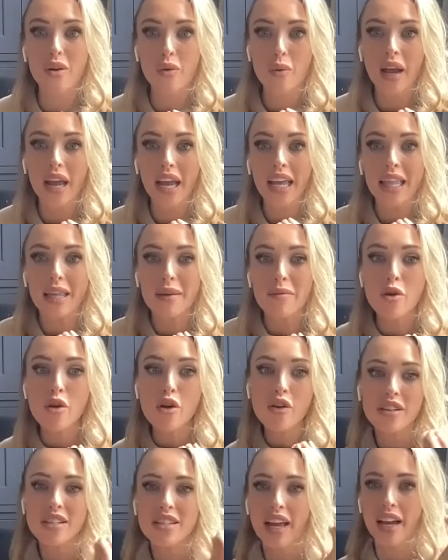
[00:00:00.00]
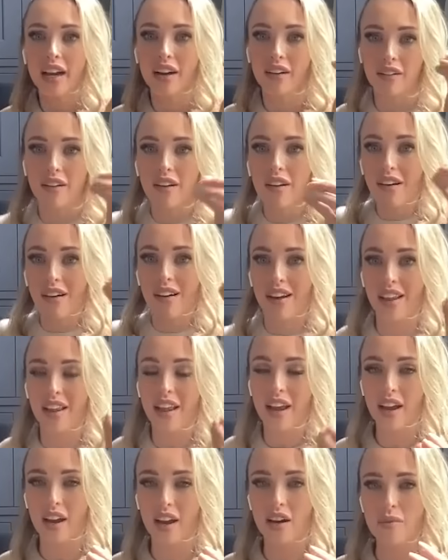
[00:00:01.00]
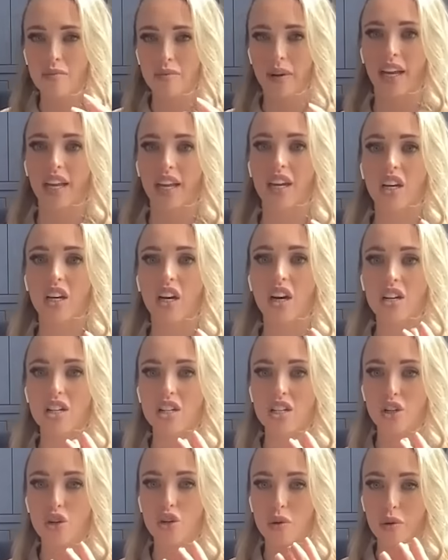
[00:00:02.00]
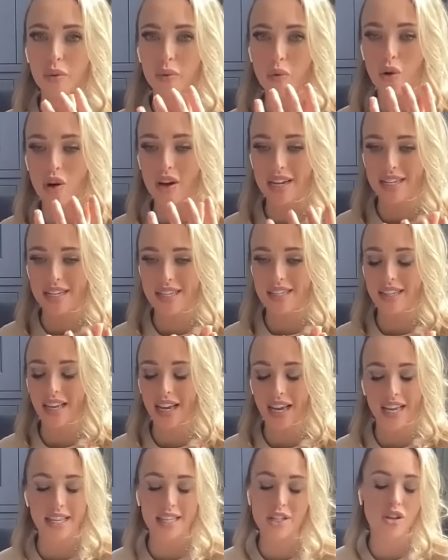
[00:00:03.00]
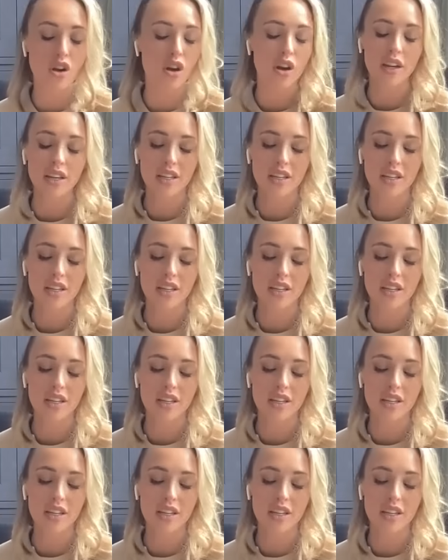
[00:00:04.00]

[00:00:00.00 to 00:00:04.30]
the way they move is like, and you're like, oh my gosh, you're what is like? It's not.